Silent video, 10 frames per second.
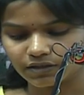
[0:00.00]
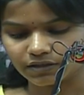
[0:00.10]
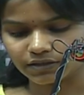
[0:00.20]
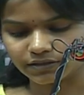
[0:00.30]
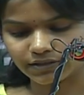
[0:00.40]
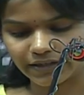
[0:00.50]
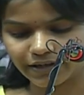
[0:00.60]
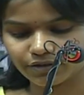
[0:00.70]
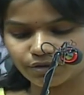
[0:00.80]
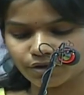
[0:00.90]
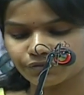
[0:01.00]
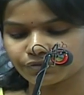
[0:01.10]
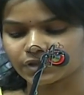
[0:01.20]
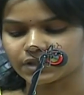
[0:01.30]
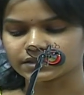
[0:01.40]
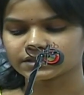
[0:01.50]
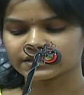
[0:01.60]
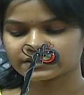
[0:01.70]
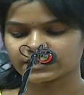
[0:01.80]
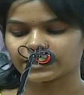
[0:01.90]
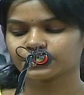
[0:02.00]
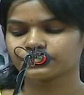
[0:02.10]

Director of Center